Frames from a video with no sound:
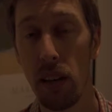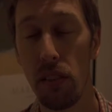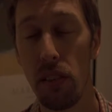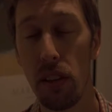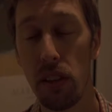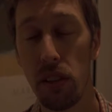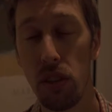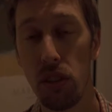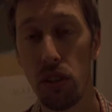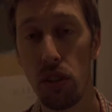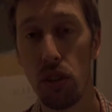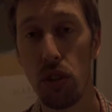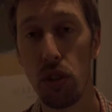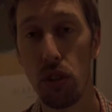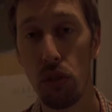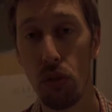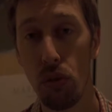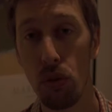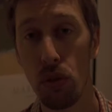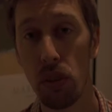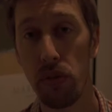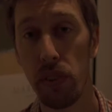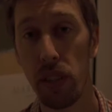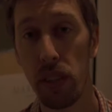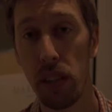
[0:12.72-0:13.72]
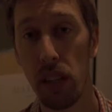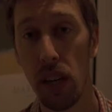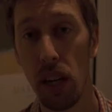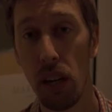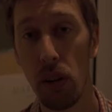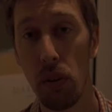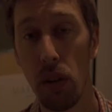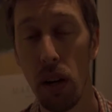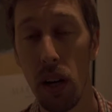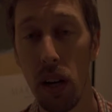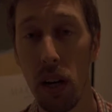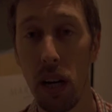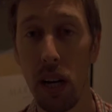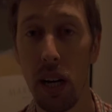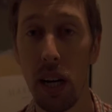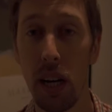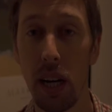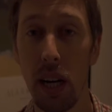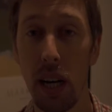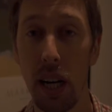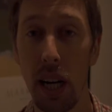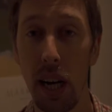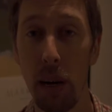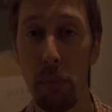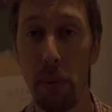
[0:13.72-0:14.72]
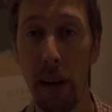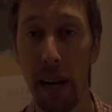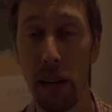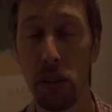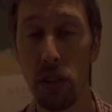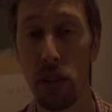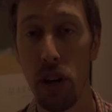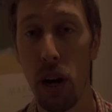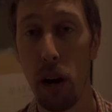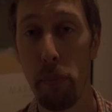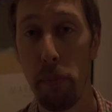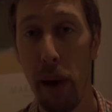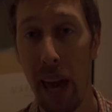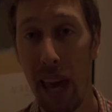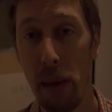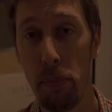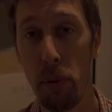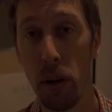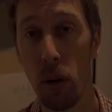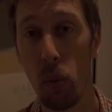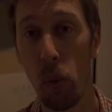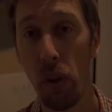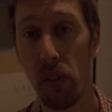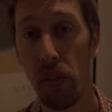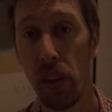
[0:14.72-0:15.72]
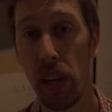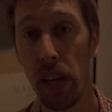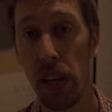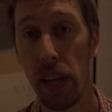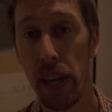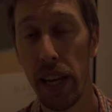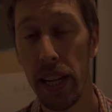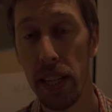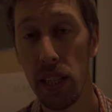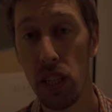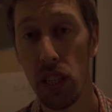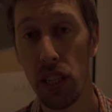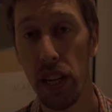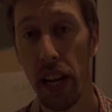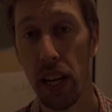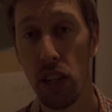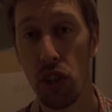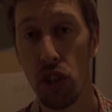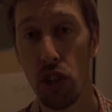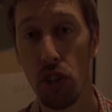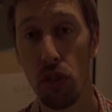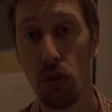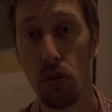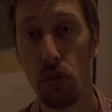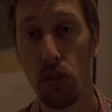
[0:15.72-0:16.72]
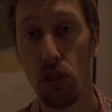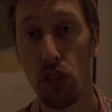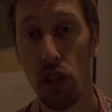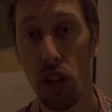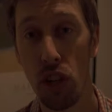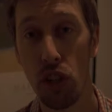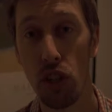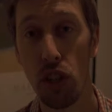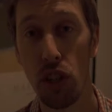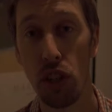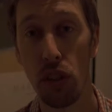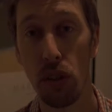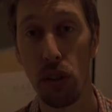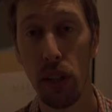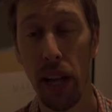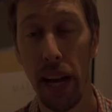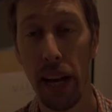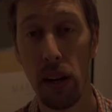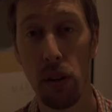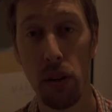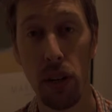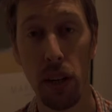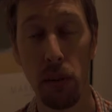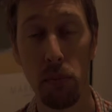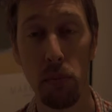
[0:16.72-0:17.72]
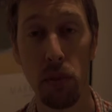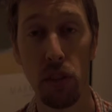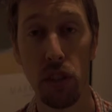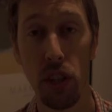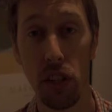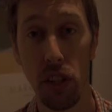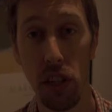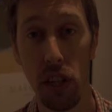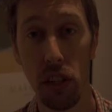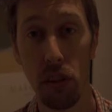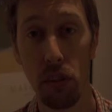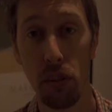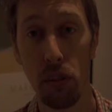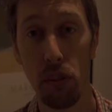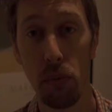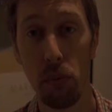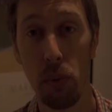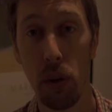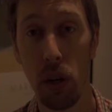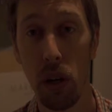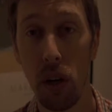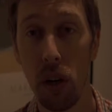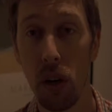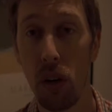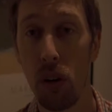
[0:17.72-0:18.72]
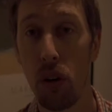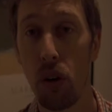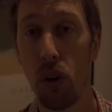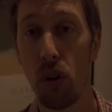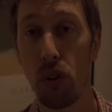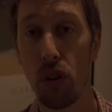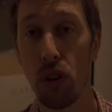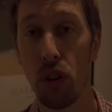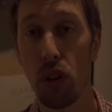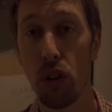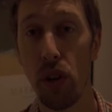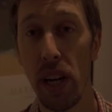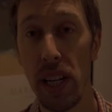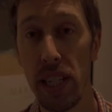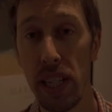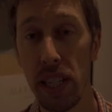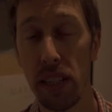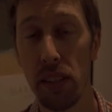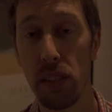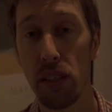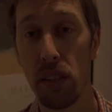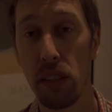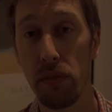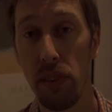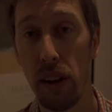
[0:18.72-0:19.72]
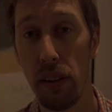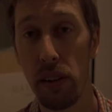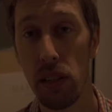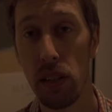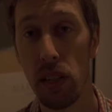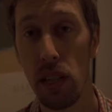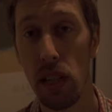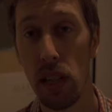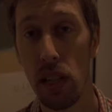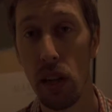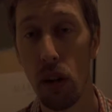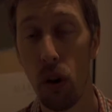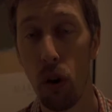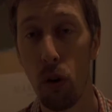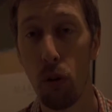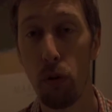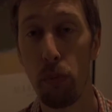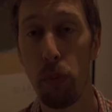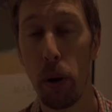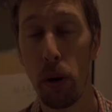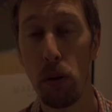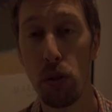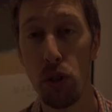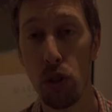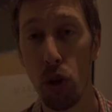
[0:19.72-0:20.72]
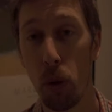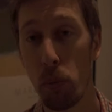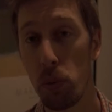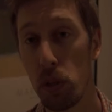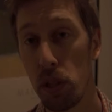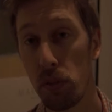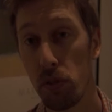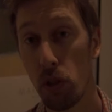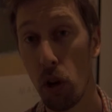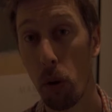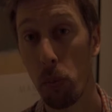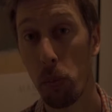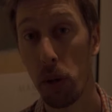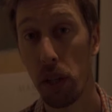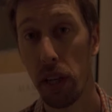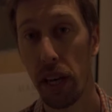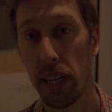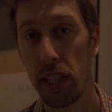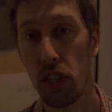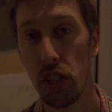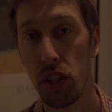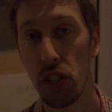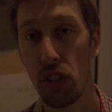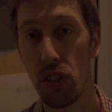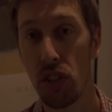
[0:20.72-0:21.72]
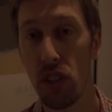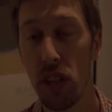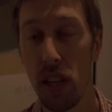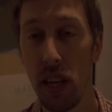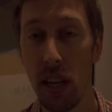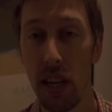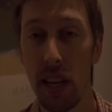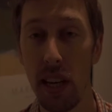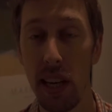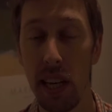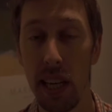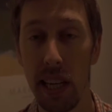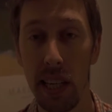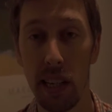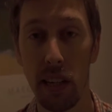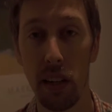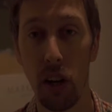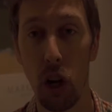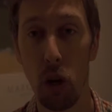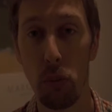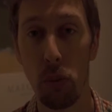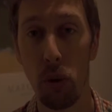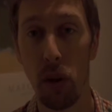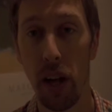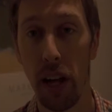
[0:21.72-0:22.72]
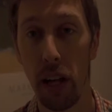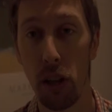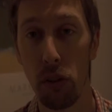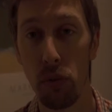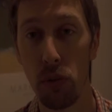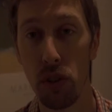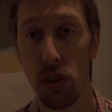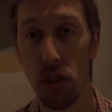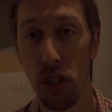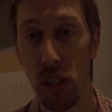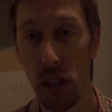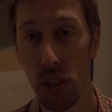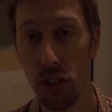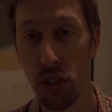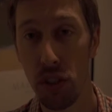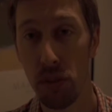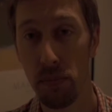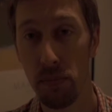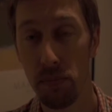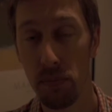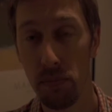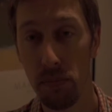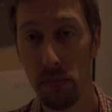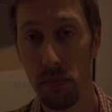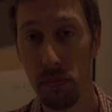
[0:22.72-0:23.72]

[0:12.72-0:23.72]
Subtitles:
This is a short video about our paper with the International Surgical Outcome Study Group on grading the severity of post-operative complications in global health research.